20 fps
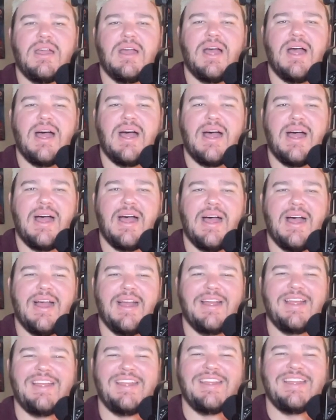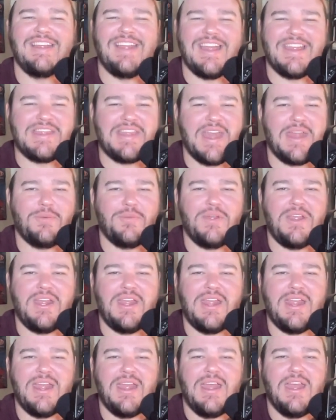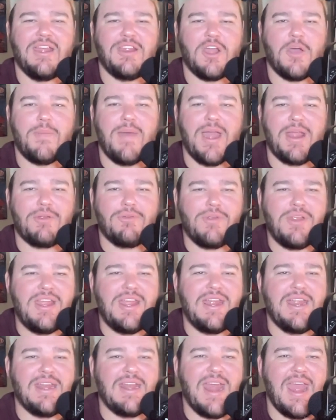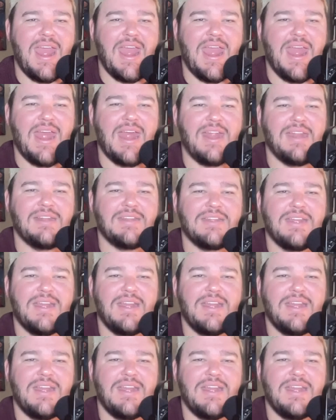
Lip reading: And then we go back green and